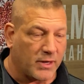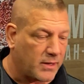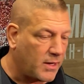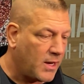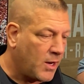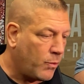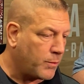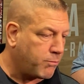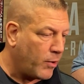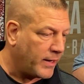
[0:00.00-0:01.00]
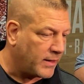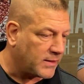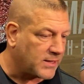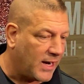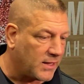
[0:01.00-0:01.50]
And with Braden and
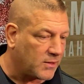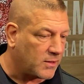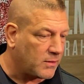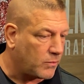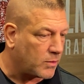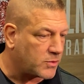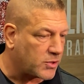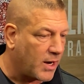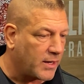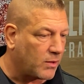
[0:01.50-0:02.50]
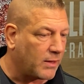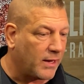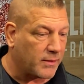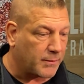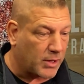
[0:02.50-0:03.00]
Tyler, we're trying to allow
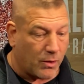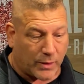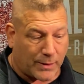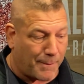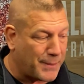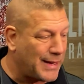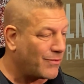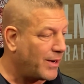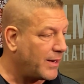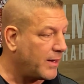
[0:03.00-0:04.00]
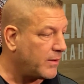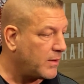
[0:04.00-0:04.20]
them to go and compete right now.